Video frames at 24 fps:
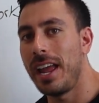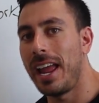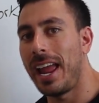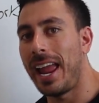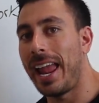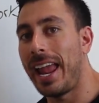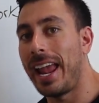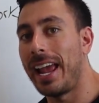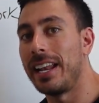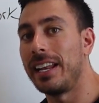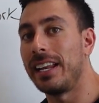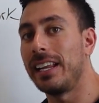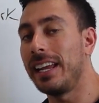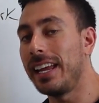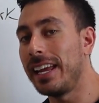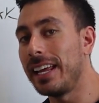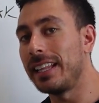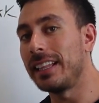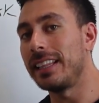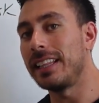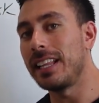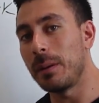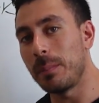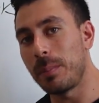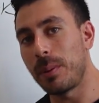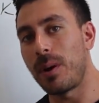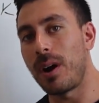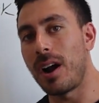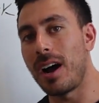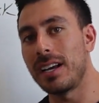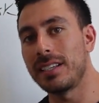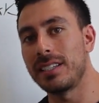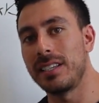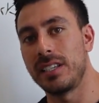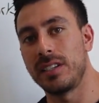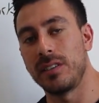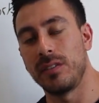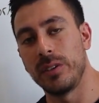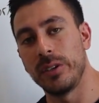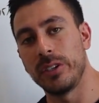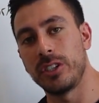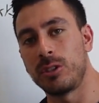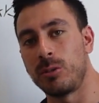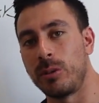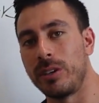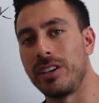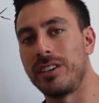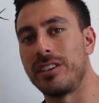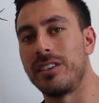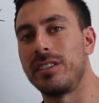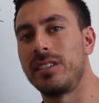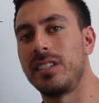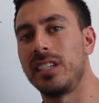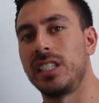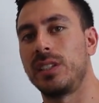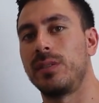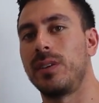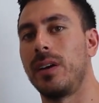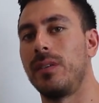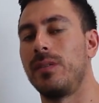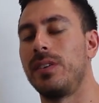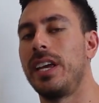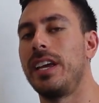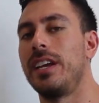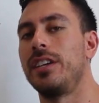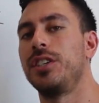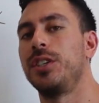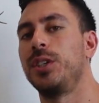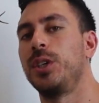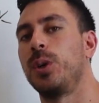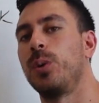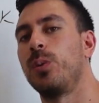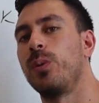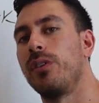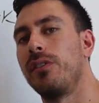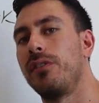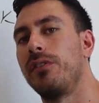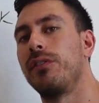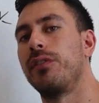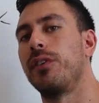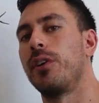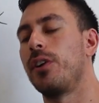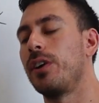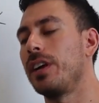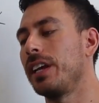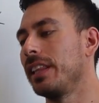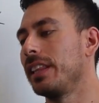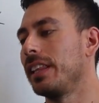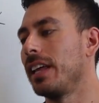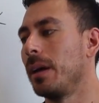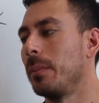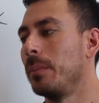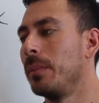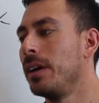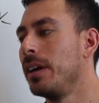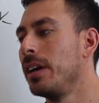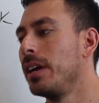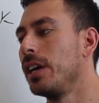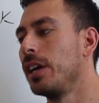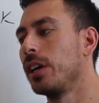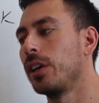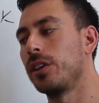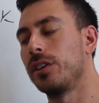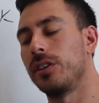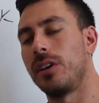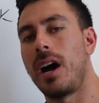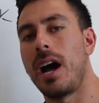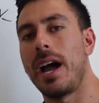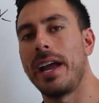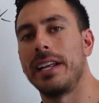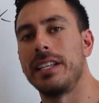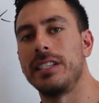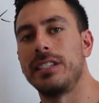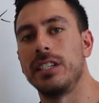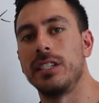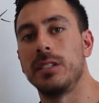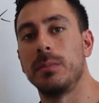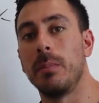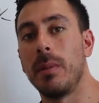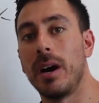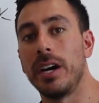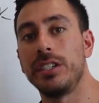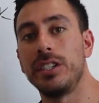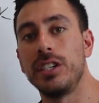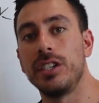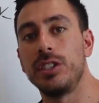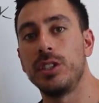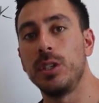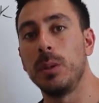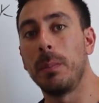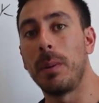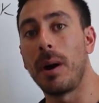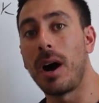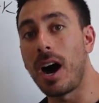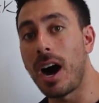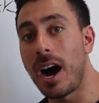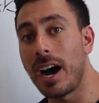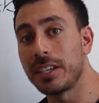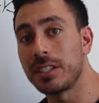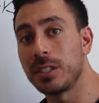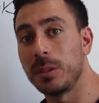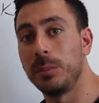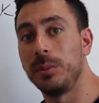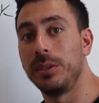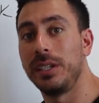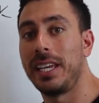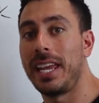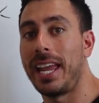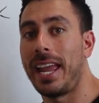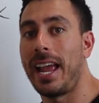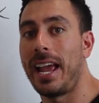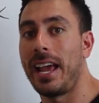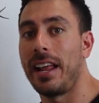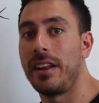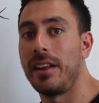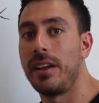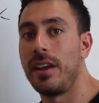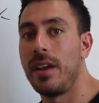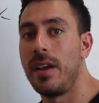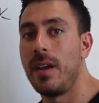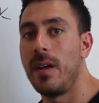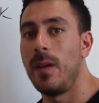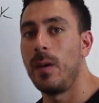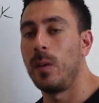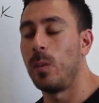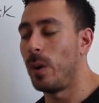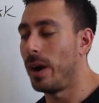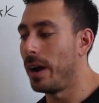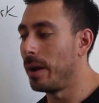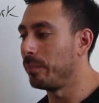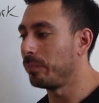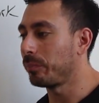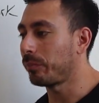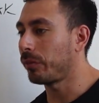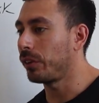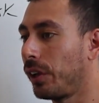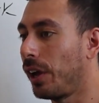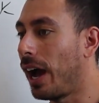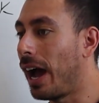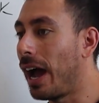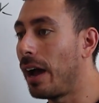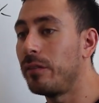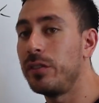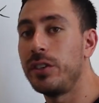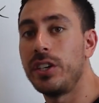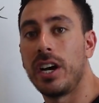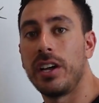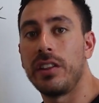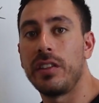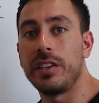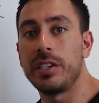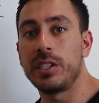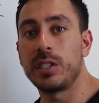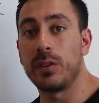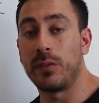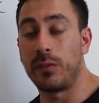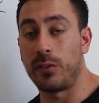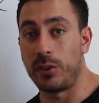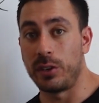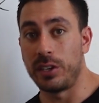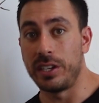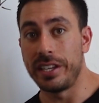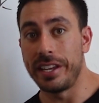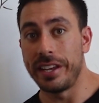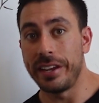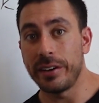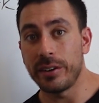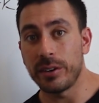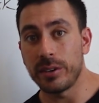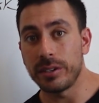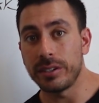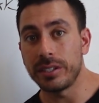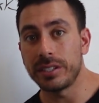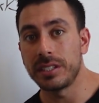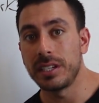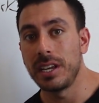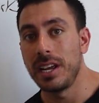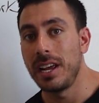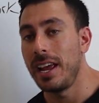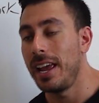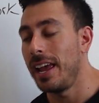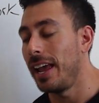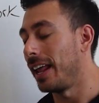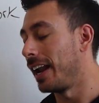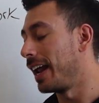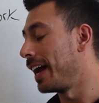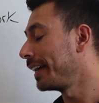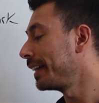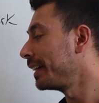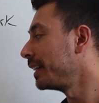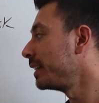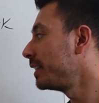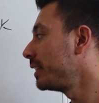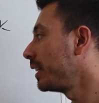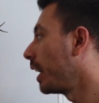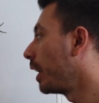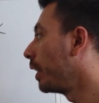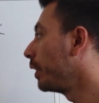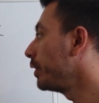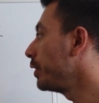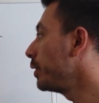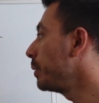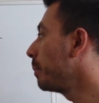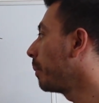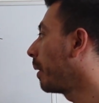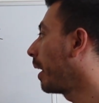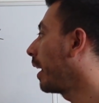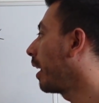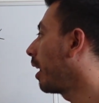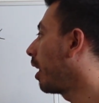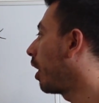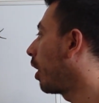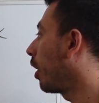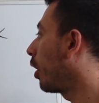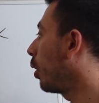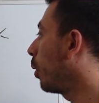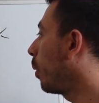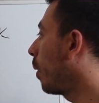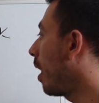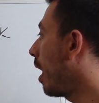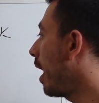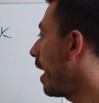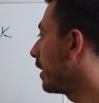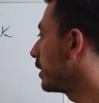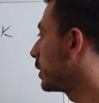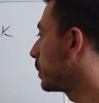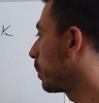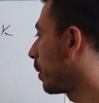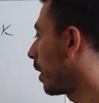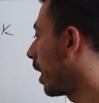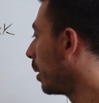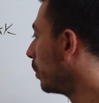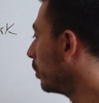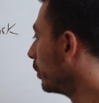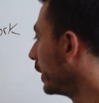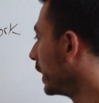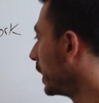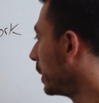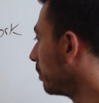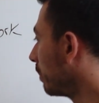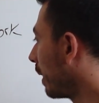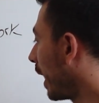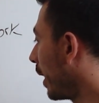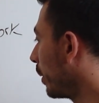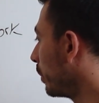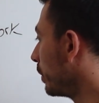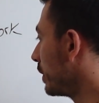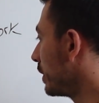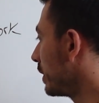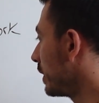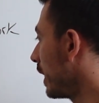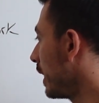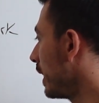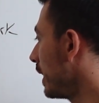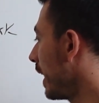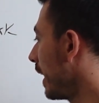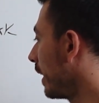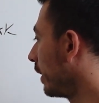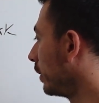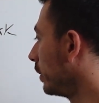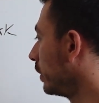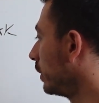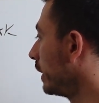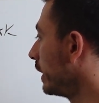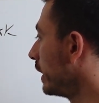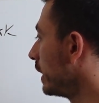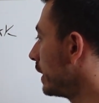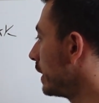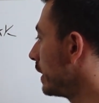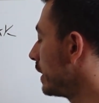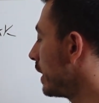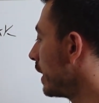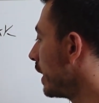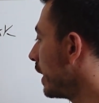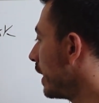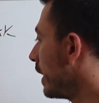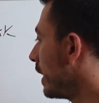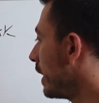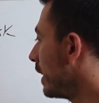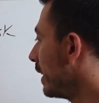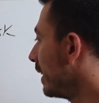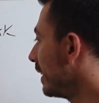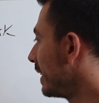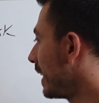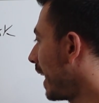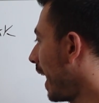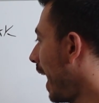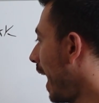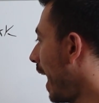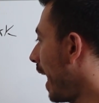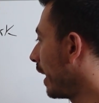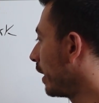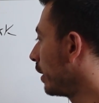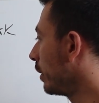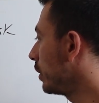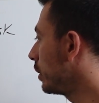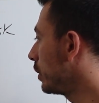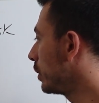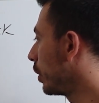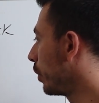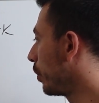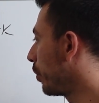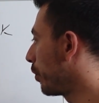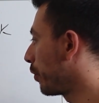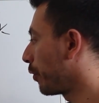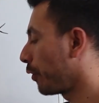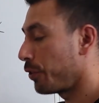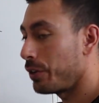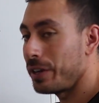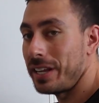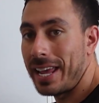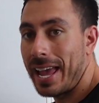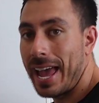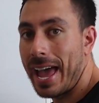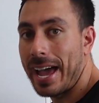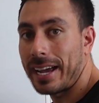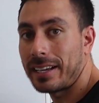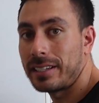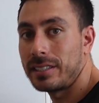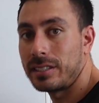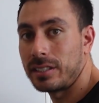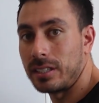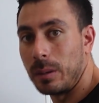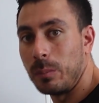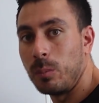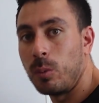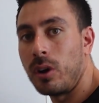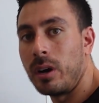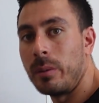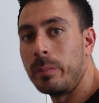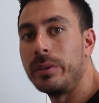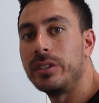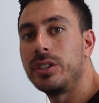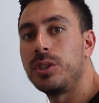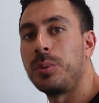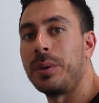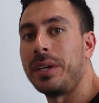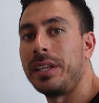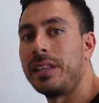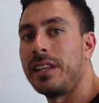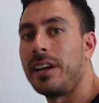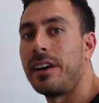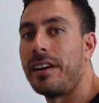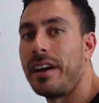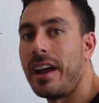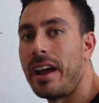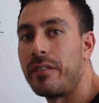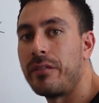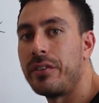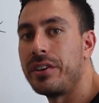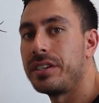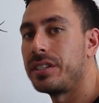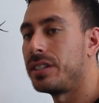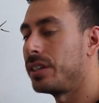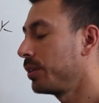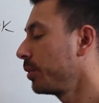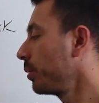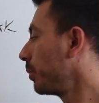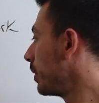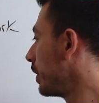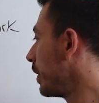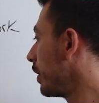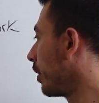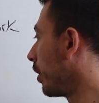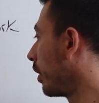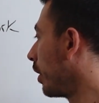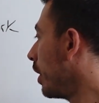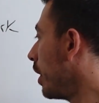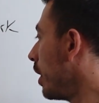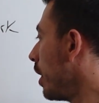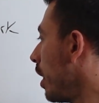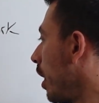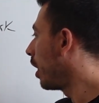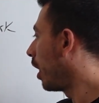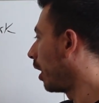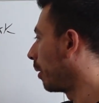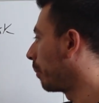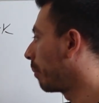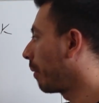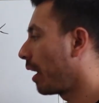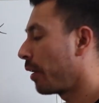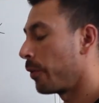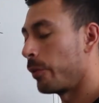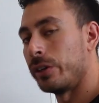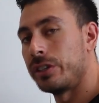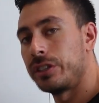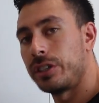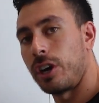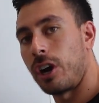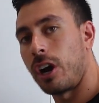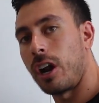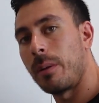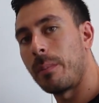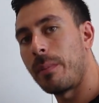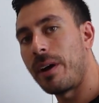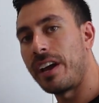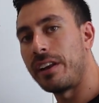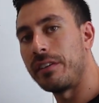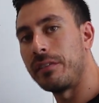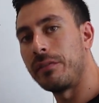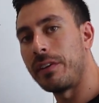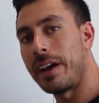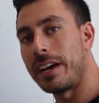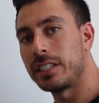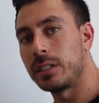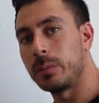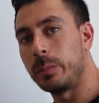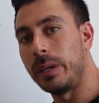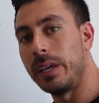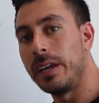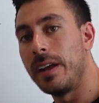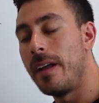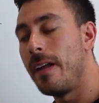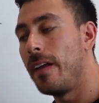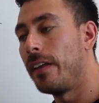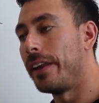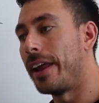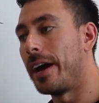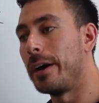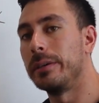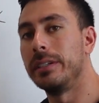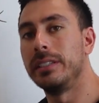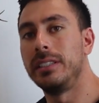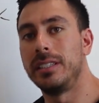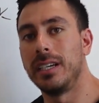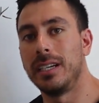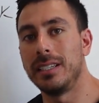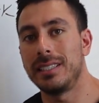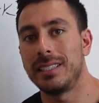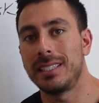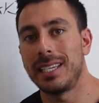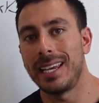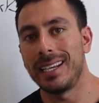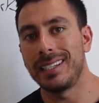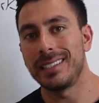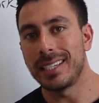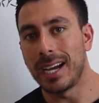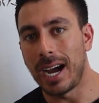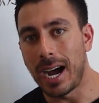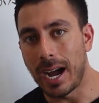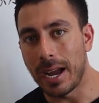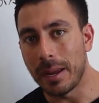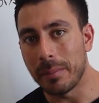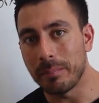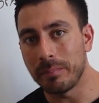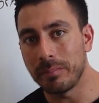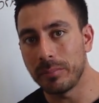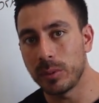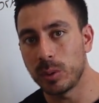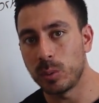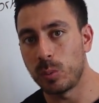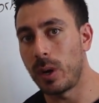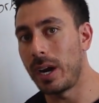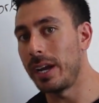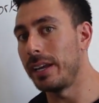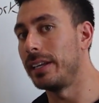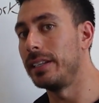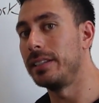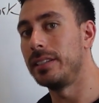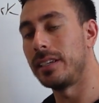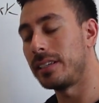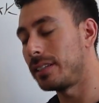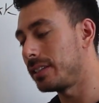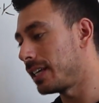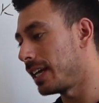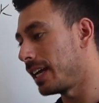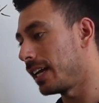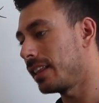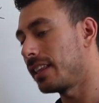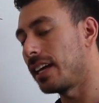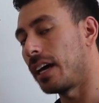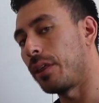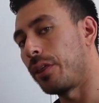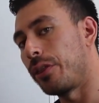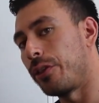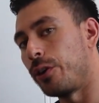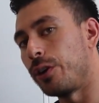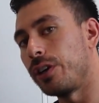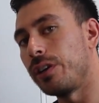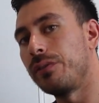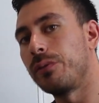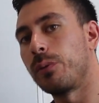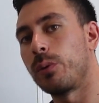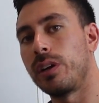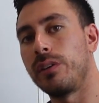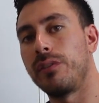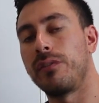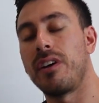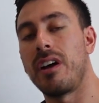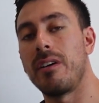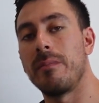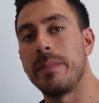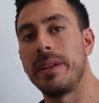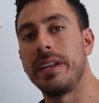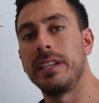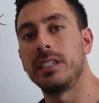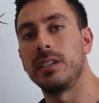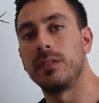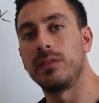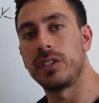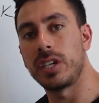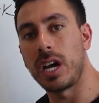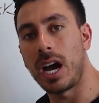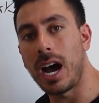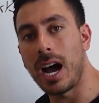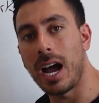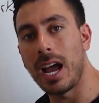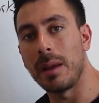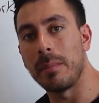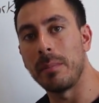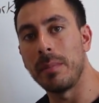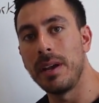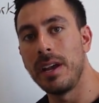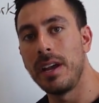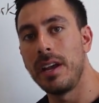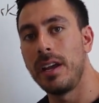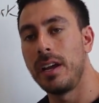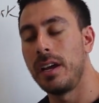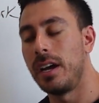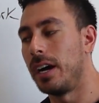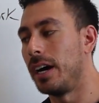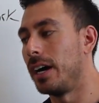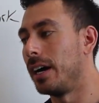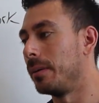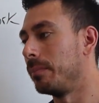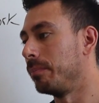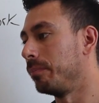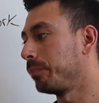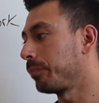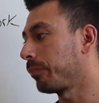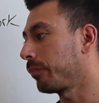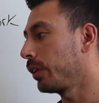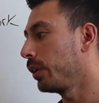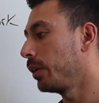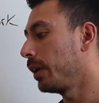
And in the process of those 365 days, you're referring them clients as much as you possibly can, right? I've done this for years, and I can tell you my ROI is probably, I would say, at least 10 to 30x, somewhere in between there every single year on my return on my investment. Now, it does take time, right? It does take that 30, 45 minutes of time, and